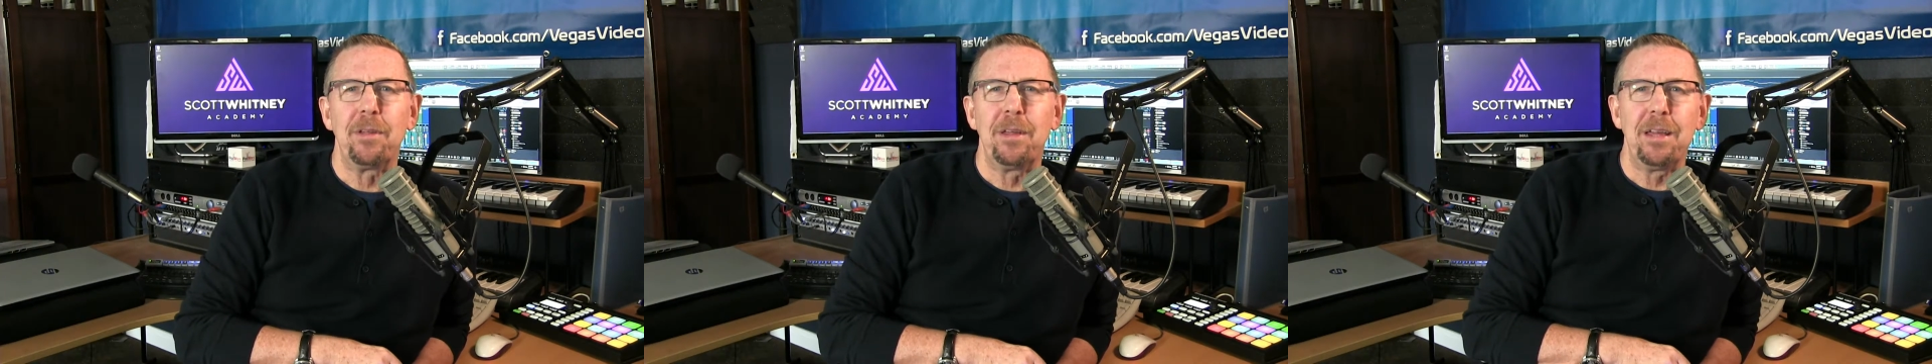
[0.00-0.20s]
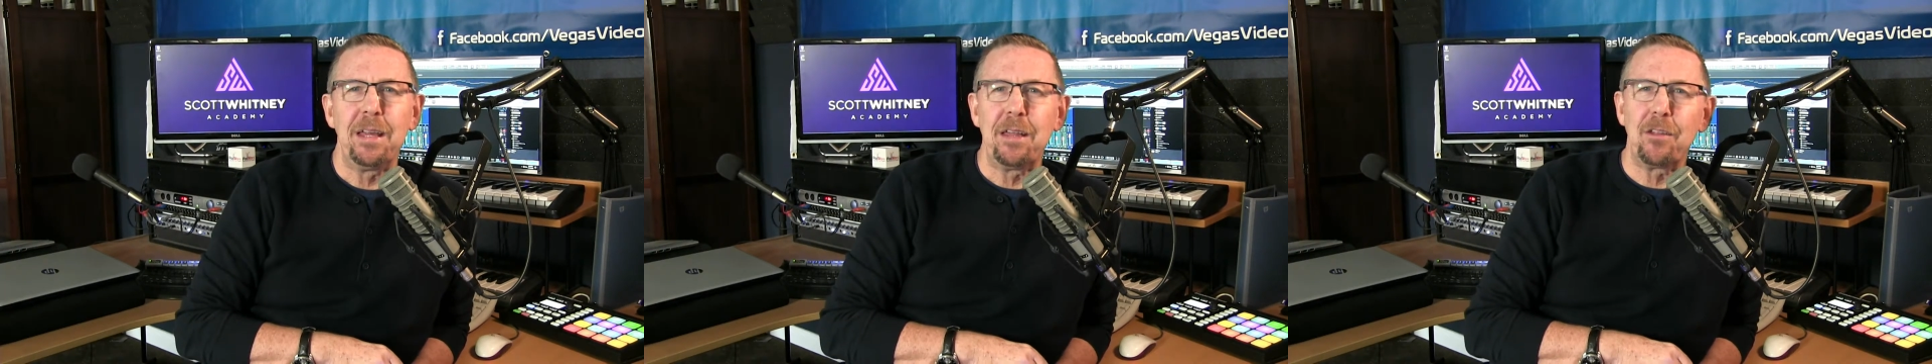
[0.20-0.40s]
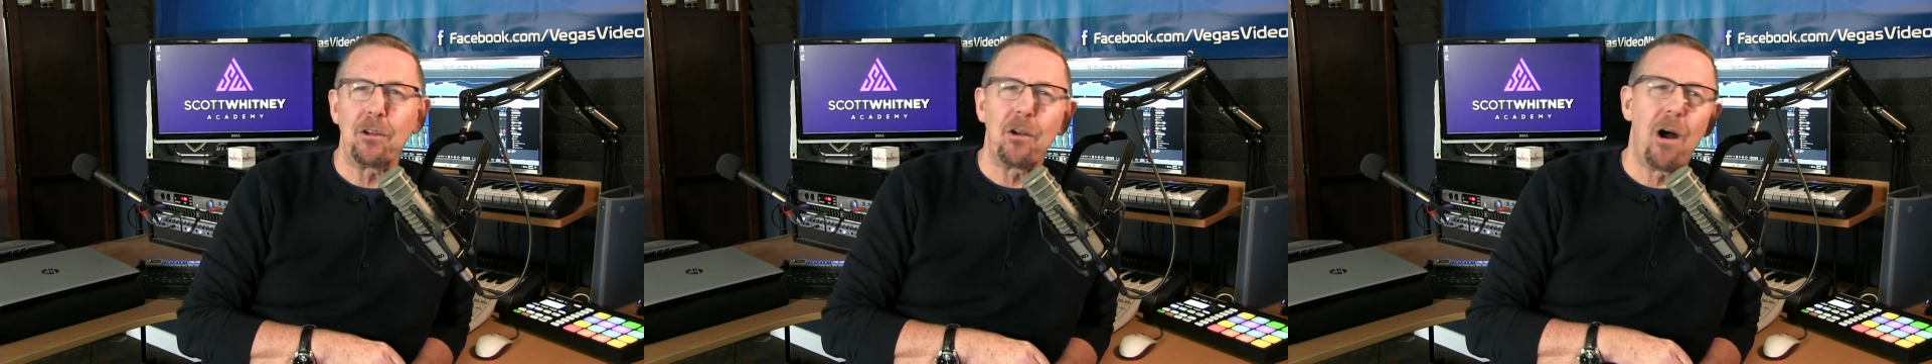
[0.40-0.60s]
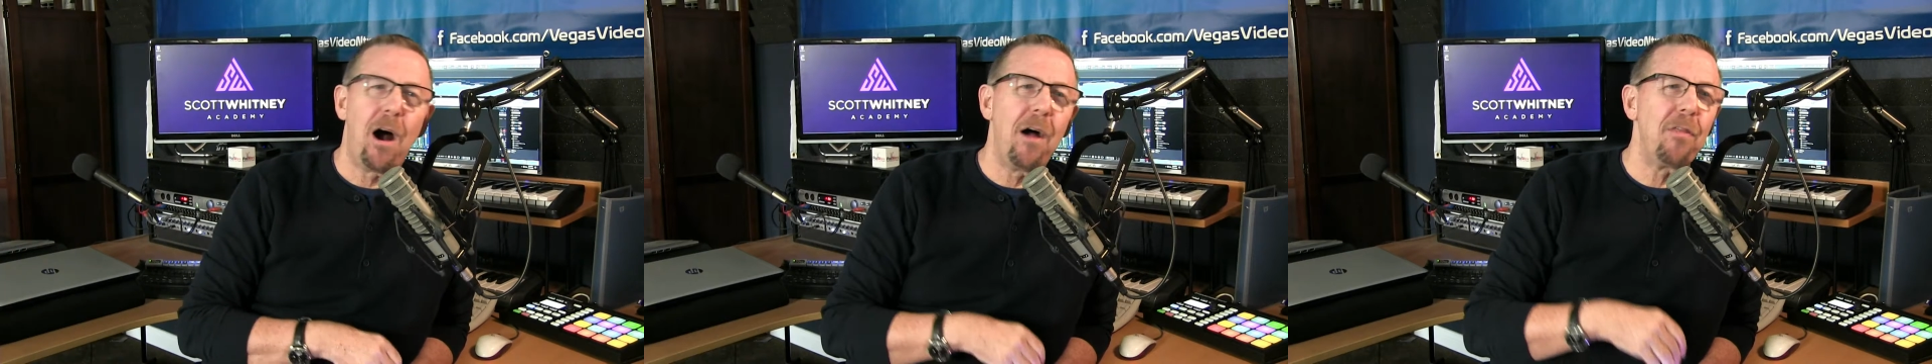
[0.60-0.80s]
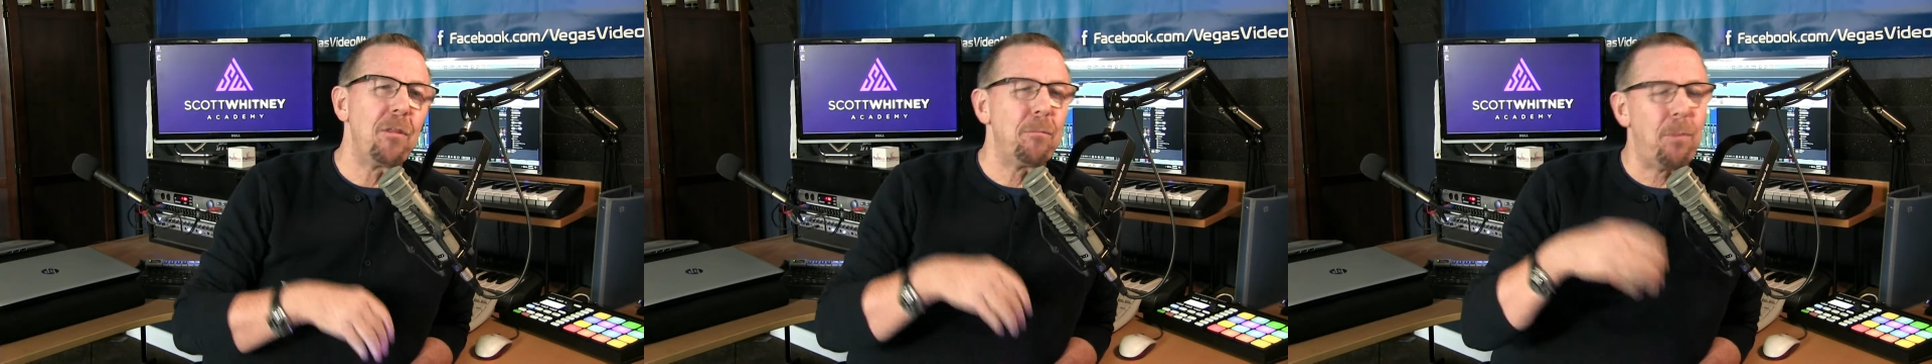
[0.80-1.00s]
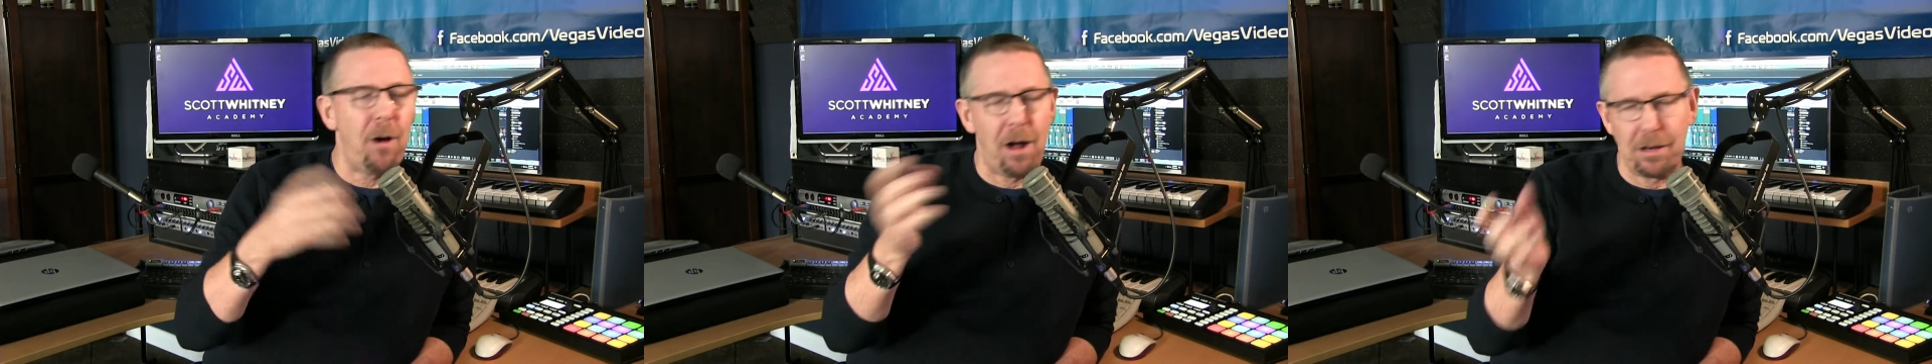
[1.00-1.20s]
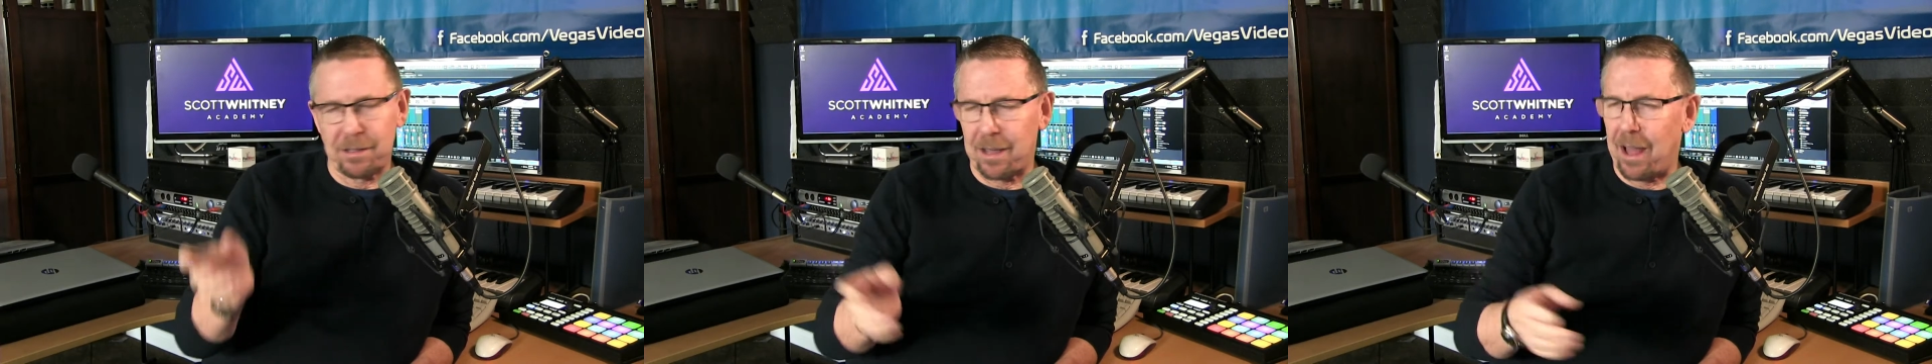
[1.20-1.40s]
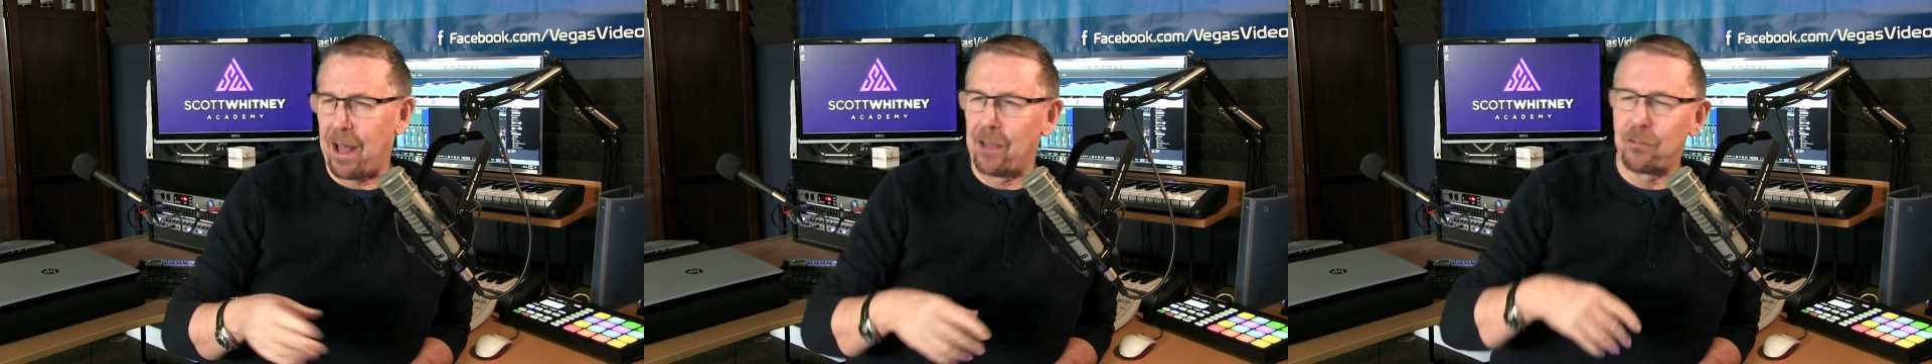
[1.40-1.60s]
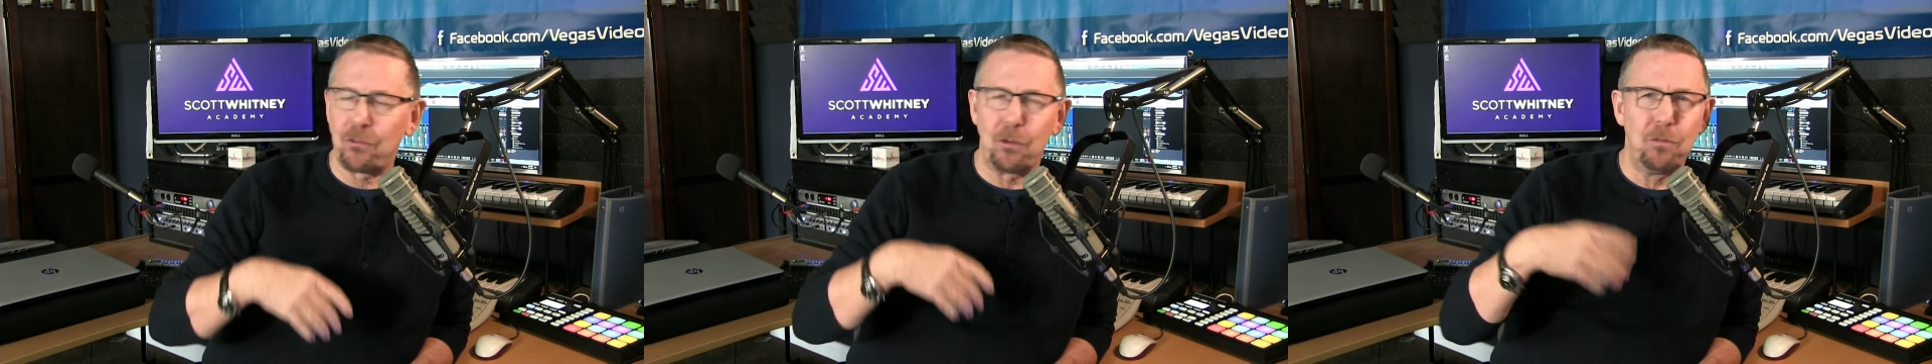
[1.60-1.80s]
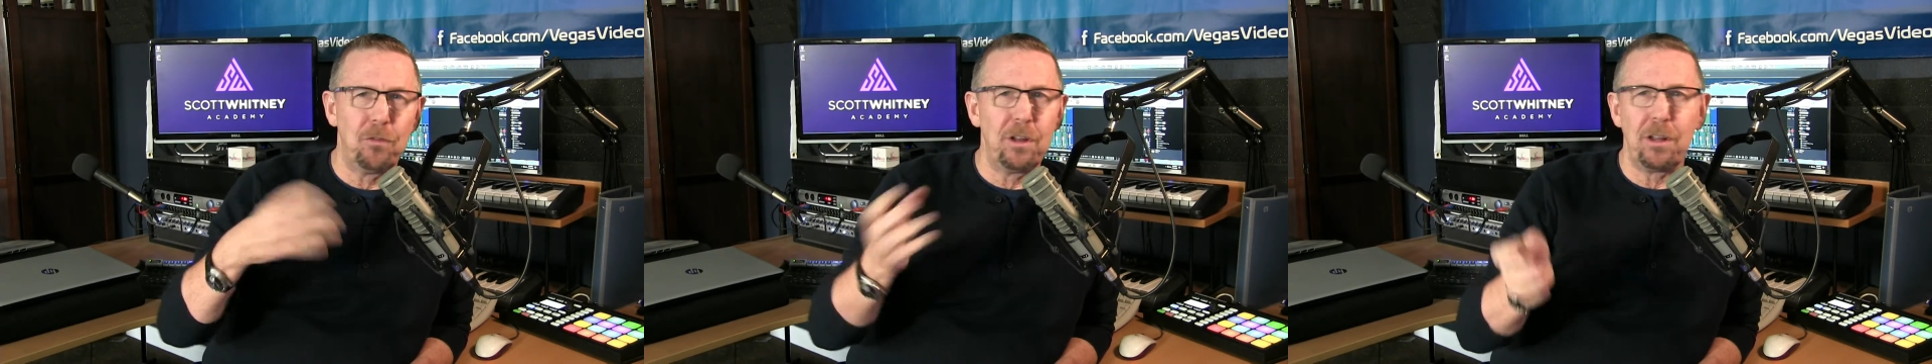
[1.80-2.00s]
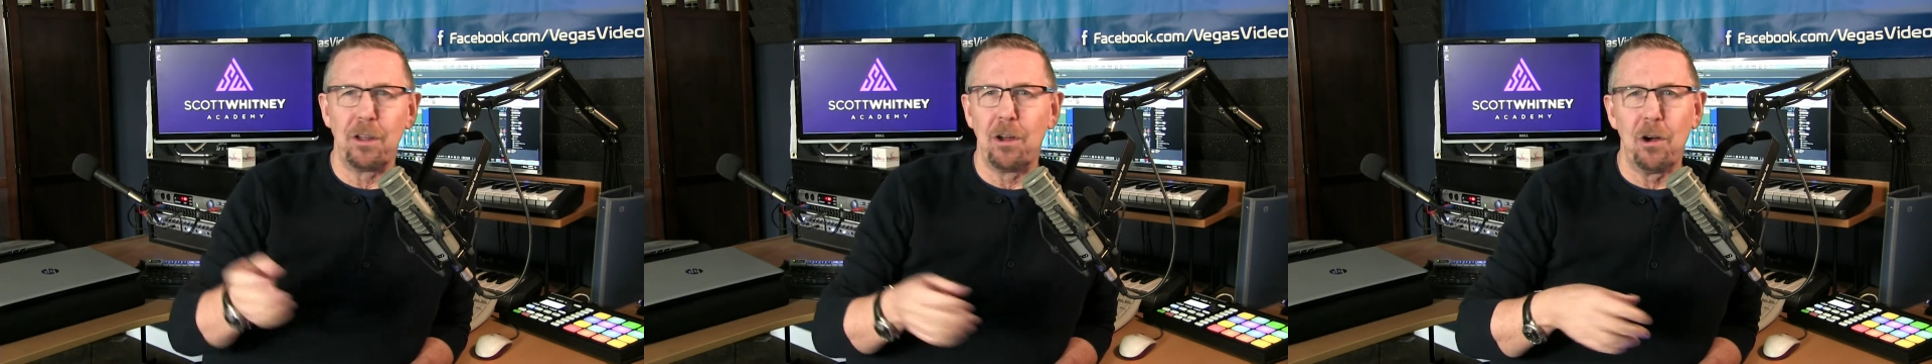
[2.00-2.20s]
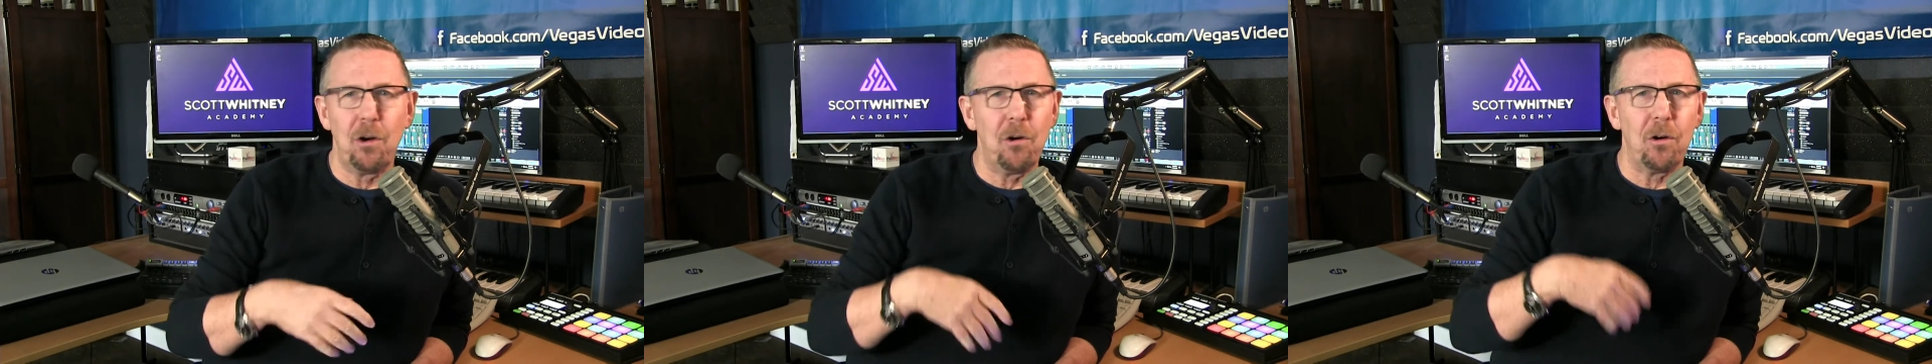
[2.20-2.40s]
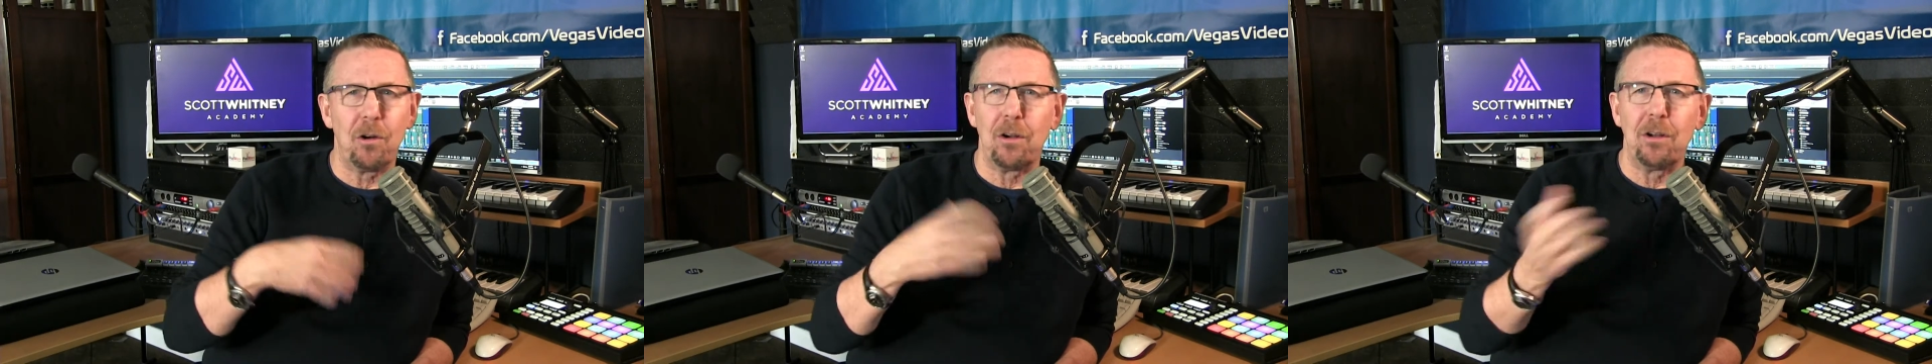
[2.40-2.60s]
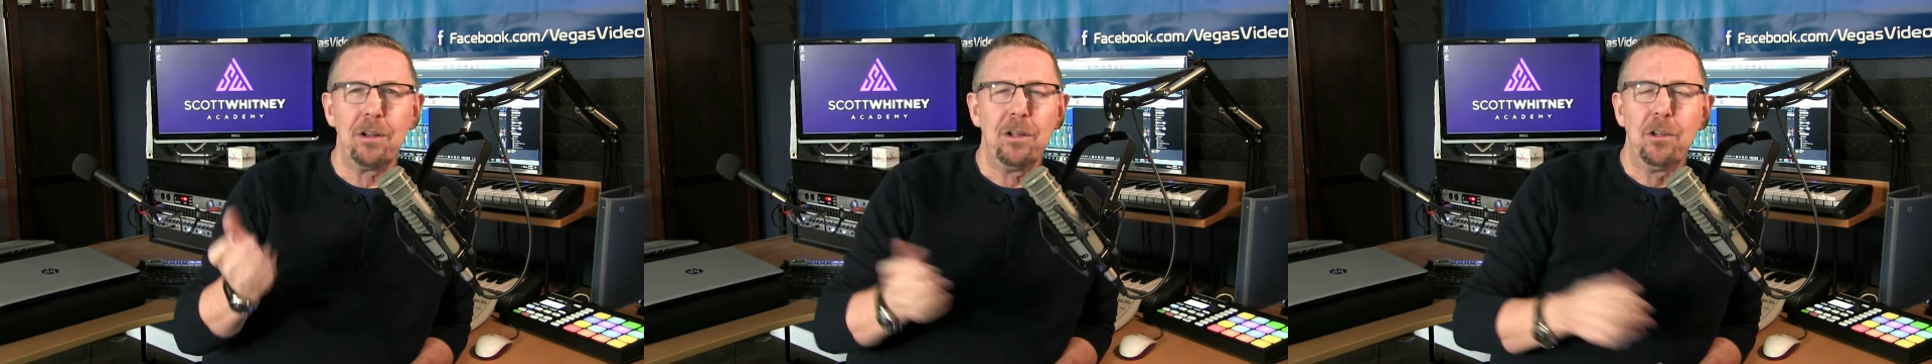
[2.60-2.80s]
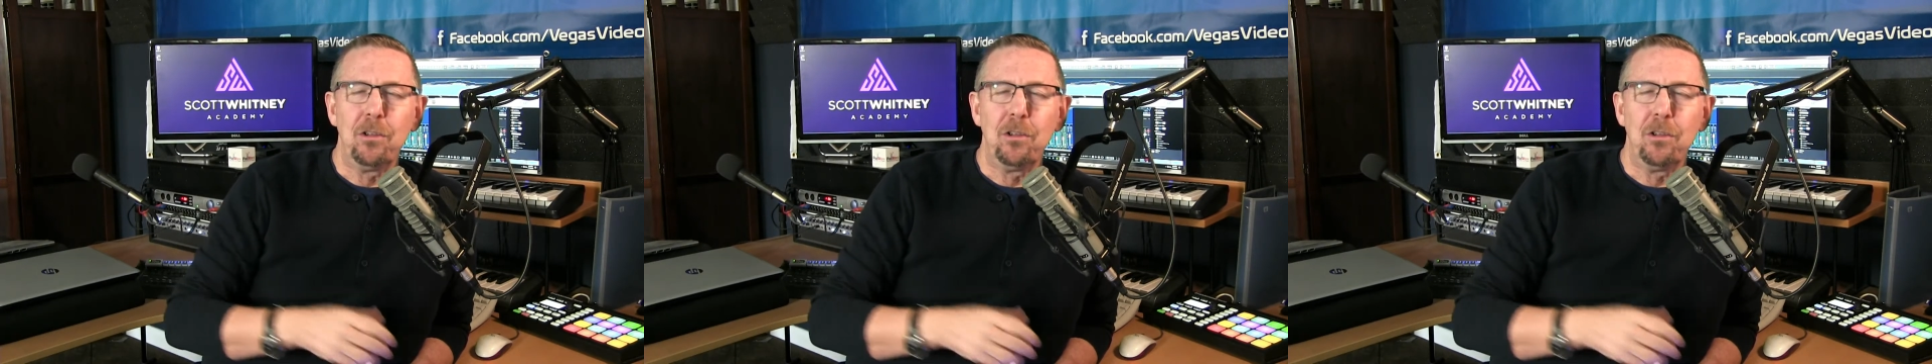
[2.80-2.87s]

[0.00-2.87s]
either on the podcast or video or